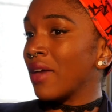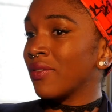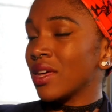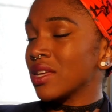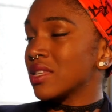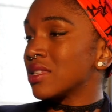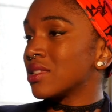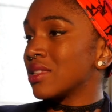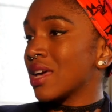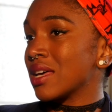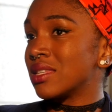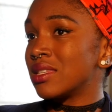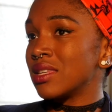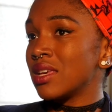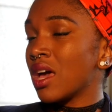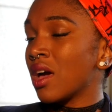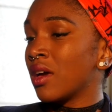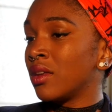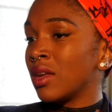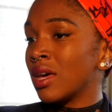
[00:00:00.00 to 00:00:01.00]
and that's
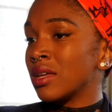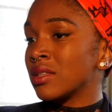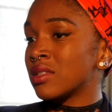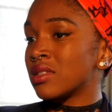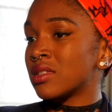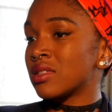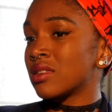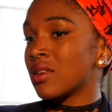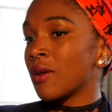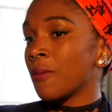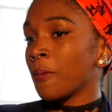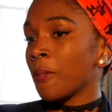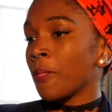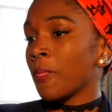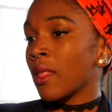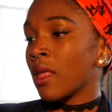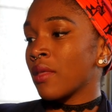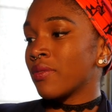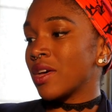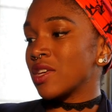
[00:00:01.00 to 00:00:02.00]
it. And
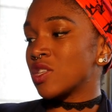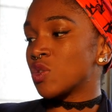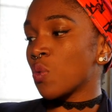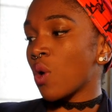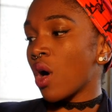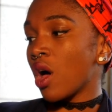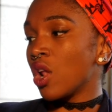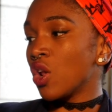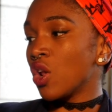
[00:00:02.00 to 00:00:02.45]
that's what I